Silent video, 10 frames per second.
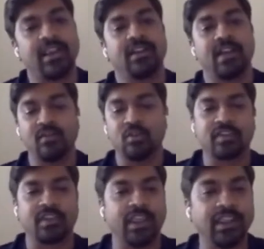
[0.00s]
right? I
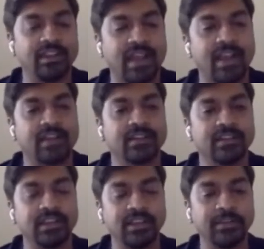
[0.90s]
was saying that
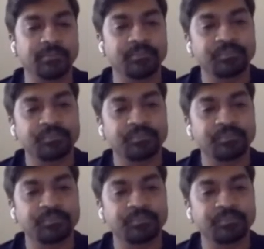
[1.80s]
the